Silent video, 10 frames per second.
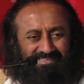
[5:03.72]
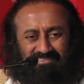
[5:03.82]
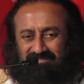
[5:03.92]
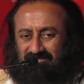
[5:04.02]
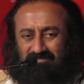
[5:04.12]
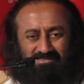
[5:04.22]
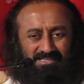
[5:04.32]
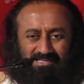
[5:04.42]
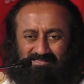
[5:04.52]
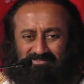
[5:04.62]
It's not
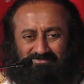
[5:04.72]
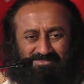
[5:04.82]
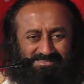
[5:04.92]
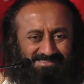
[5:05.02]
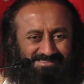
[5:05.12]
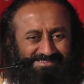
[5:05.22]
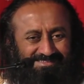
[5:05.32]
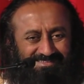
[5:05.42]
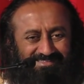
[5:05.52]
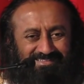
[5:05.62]
the end of it.
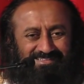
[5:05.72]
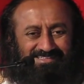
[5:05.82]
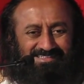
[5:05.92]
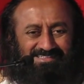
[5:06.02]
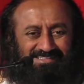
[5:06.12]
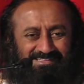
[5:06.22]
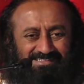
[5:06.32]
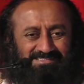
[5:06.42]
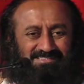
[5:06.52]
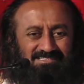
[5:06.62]

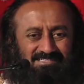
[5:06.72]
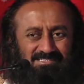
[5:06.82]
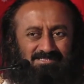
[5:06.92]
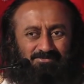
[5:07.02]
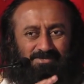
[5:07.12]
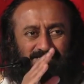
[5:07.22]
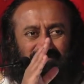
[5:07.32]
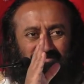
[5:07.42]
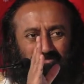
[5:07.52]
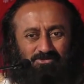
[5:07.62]
This is just
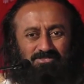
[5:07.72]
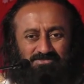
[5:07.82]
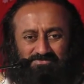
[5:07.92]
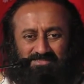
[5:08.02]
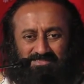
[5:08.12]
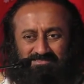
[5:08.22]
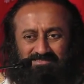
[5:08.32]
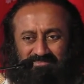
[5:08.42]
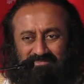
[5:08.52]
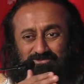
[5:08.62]
one show is finished,
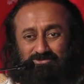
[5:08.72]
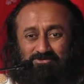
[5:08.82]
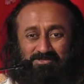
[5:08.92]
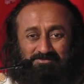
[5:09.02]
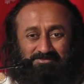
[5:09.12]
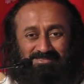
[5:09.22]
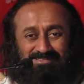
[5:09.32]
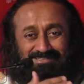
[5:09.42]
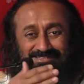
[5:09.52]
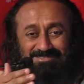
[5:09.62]
then the
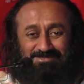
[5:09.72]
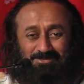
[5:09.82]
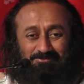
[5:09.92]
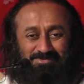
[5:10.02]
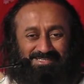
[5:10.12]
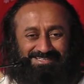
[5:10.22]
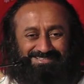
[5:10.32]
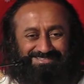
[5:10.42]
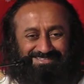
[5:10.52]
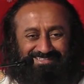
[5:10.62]
show
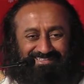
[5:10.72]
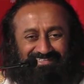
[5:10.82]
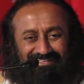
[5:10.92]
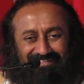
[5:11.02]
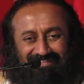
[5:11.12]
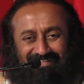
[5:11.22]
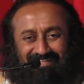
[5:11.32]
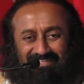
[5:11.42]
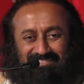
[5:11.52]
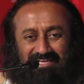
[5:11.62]
begins.
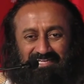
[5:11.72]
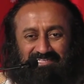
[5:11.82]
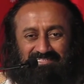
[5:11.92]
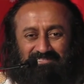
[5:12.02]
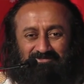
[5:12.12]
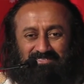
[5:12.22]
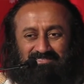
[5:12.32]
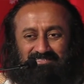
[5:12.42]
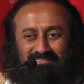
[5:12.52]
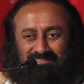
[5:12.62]
It's like a TV
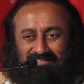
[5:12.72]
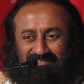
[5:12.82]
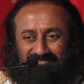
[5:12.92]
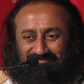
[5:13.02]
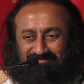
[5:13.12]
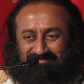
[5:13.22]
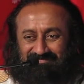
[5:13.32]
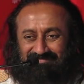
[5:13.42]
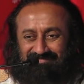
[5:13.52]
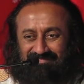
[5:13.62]
serial.
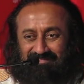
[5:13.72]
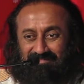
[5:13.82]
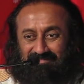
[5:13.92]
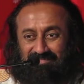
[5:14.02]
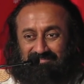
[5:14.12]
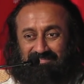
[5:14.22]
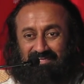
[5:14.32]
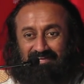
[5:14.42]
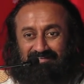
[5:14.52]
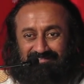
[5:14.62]
It
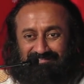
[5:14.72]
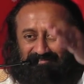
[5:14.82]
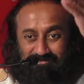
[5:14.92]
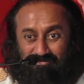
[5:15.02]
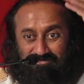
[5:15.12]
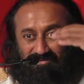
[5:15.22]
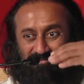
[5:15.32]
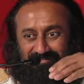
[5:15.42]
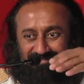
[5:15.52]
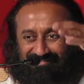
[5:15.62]
doesn't end, it goes
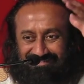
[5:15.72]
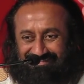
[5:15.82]
on.